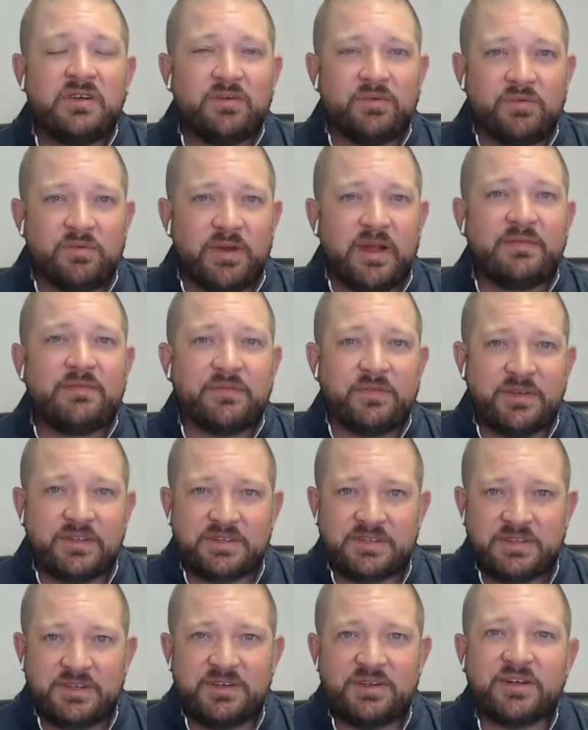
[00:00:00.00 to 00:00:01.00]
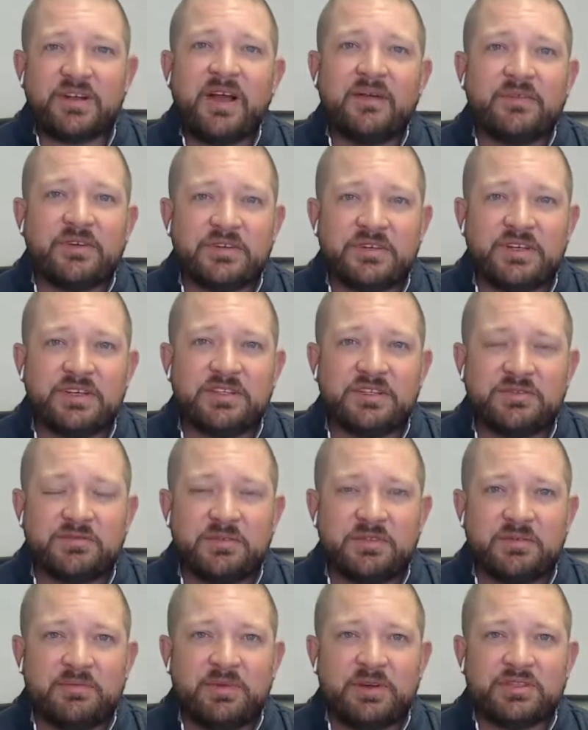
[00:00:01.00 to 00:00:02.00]
reference in your conversations
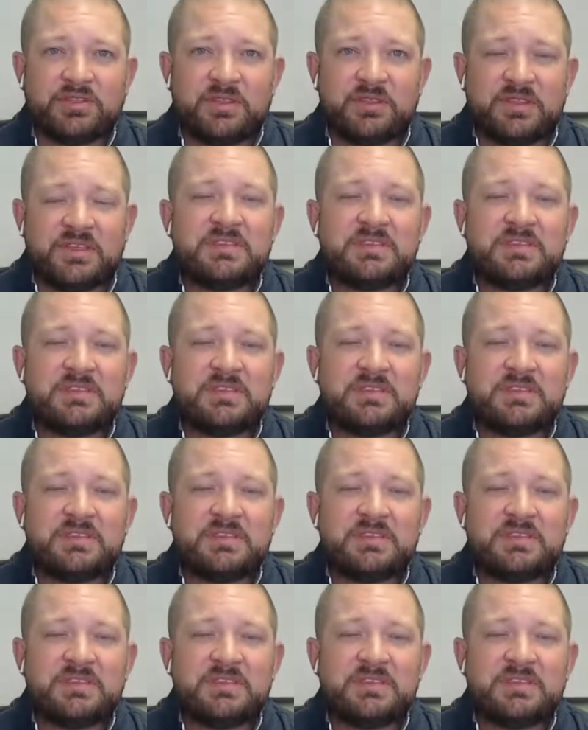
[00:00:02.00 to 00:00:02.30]
with the merchant.